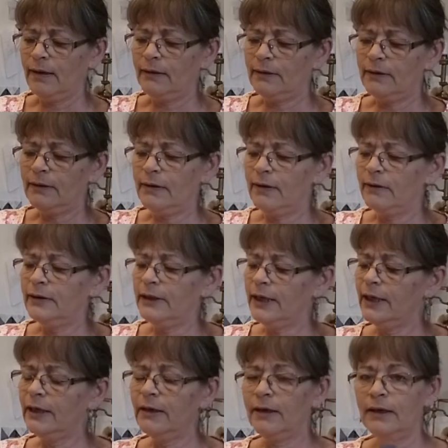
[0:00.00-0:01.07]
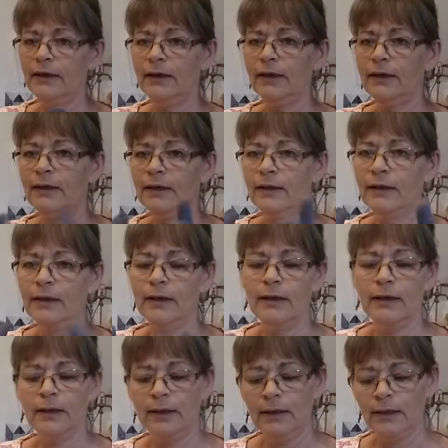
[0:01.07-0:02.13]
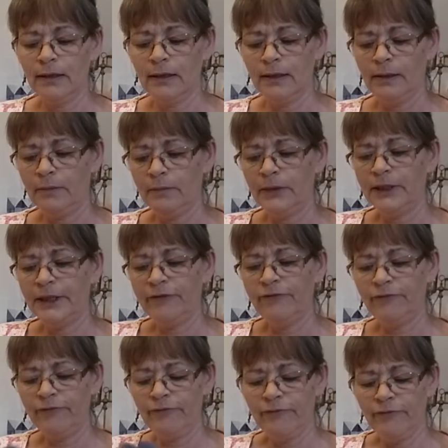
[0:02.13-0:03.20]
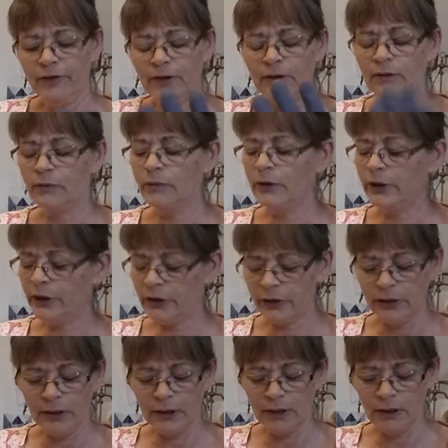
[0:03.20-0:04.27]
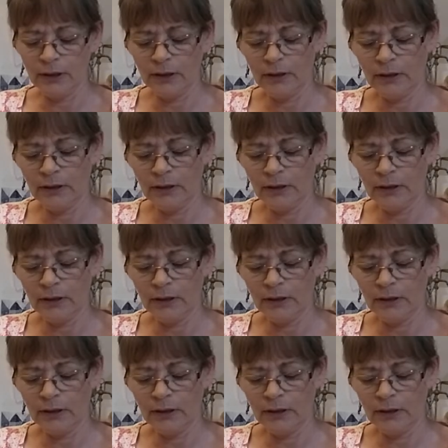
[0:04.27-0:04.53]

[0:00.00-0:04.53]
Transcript: A little hard to get on, but they feel really good.